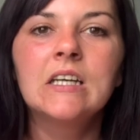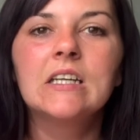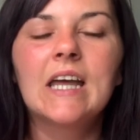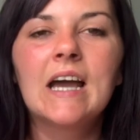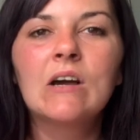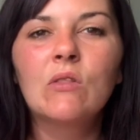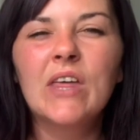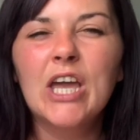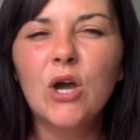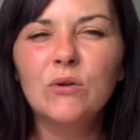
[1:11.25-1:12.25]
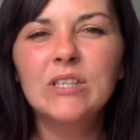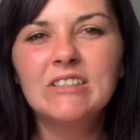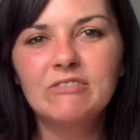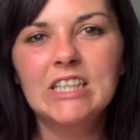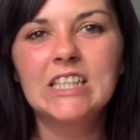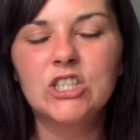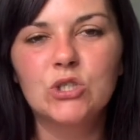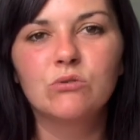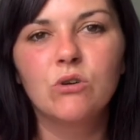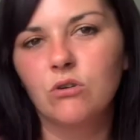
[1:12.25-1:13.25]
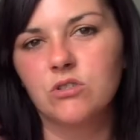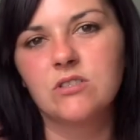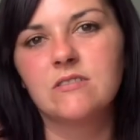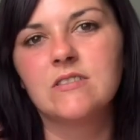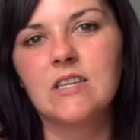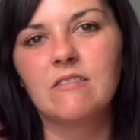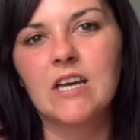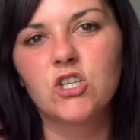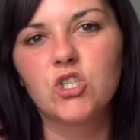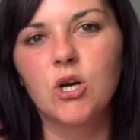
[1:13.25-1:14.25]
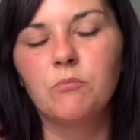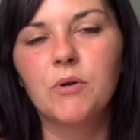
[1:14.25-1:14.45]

Now they only really do cottons in that shop,